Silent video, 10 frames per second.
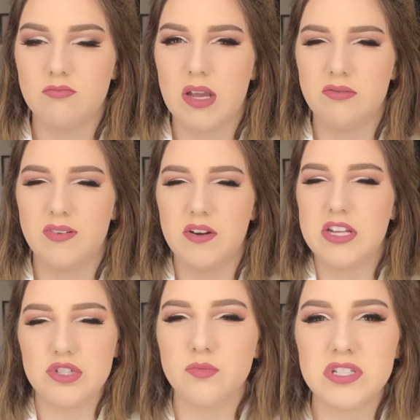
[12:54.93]
my
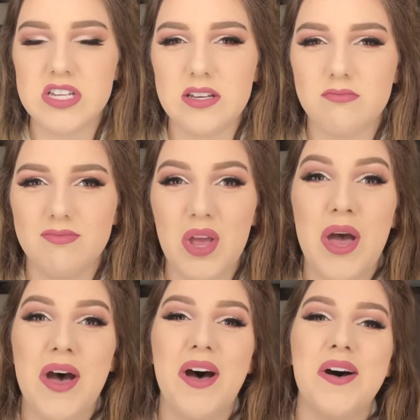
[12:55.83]
foundation routine
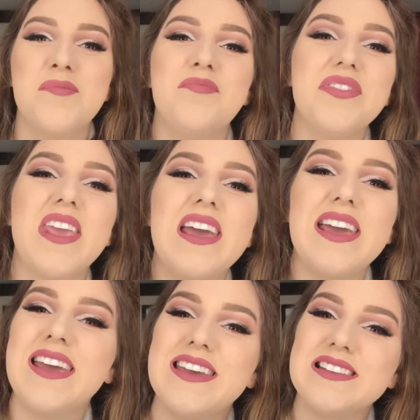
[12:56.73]

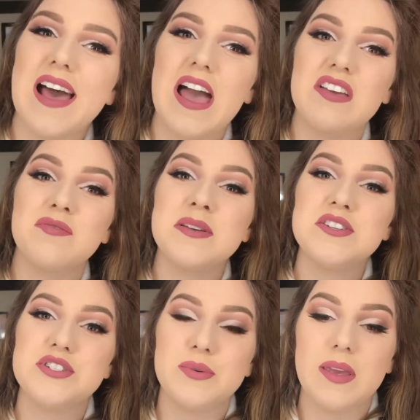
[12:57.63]
is I've
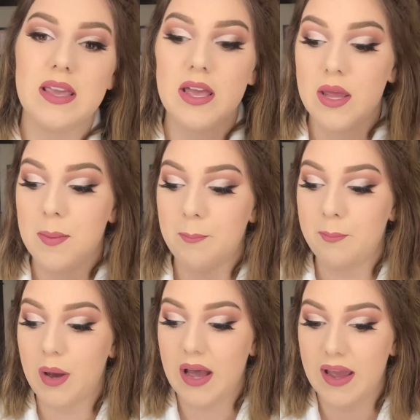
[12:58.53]
been doing
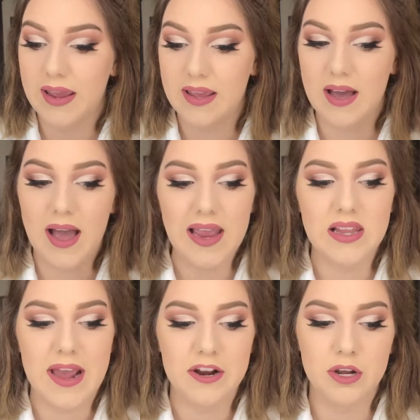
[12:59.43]
my
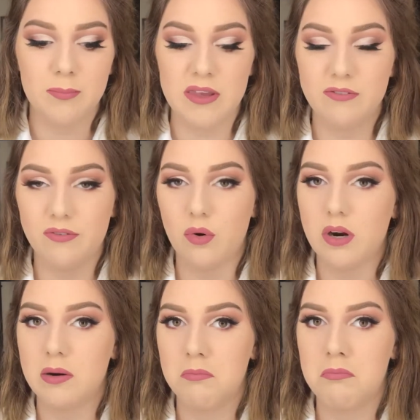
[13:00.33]
highlighter
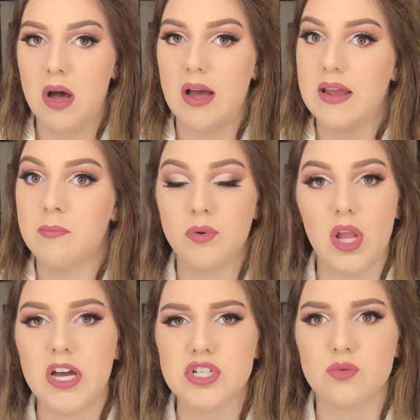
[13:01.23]
before my
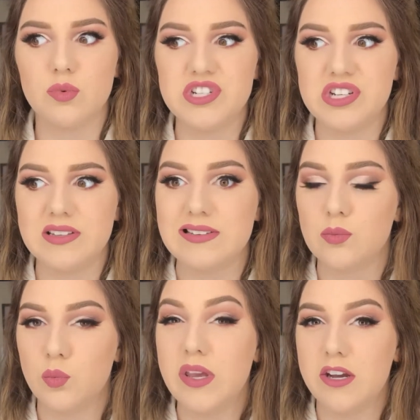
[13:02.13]
blush, which
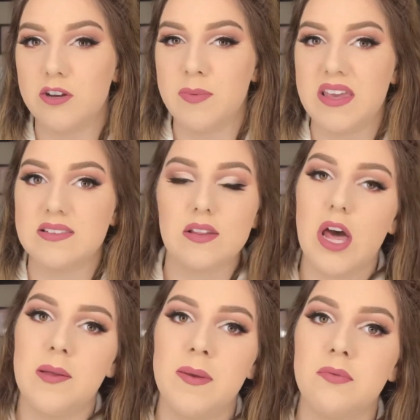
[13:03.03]
is weird because a lot of